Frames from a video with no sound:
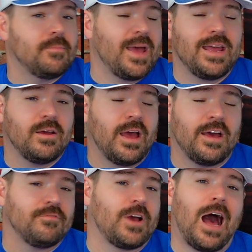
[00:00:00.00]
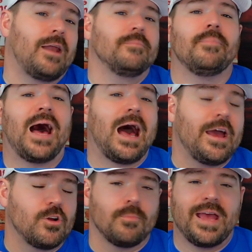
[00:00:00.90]
it may have gotten
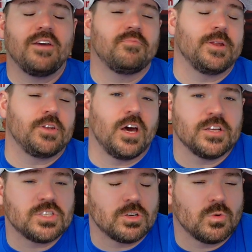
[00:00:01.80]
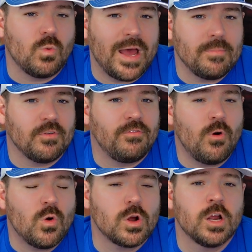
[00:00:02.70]
by, or may have been done a certain way
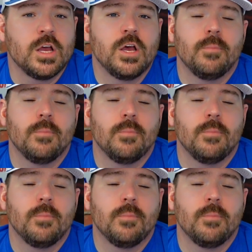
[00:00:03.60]
before,